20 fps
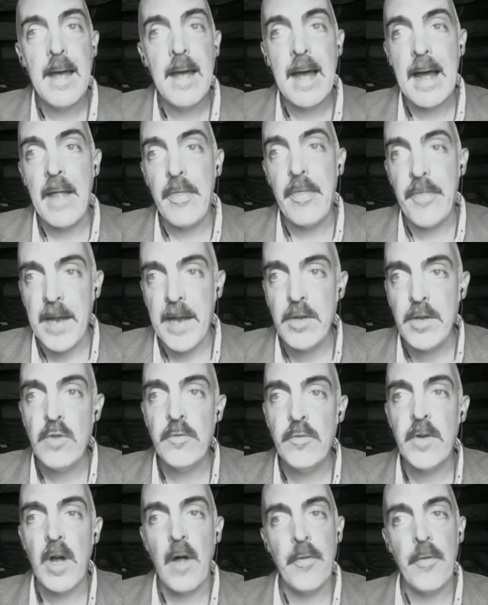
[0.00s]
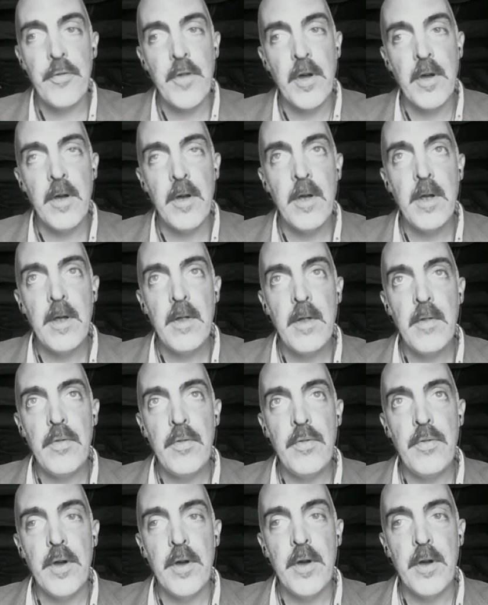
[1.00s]
and then you've got the
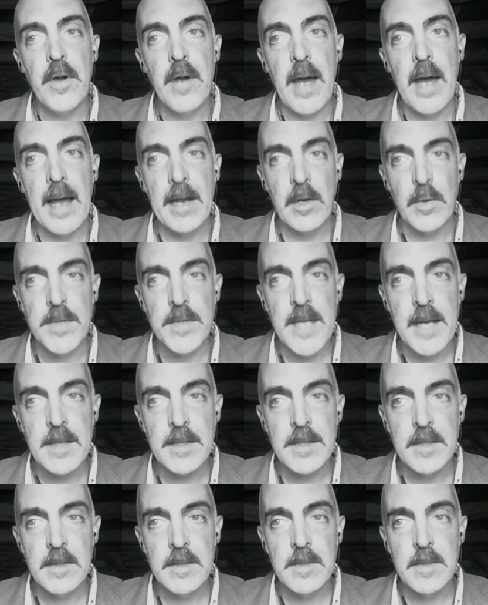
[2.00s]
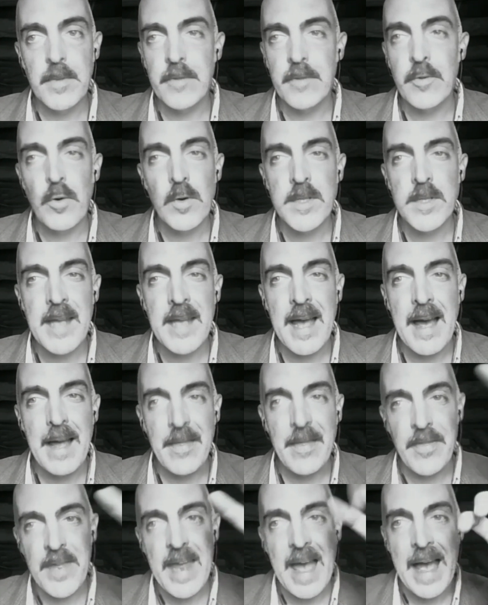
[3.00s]
Anglo-Saxons, but of course the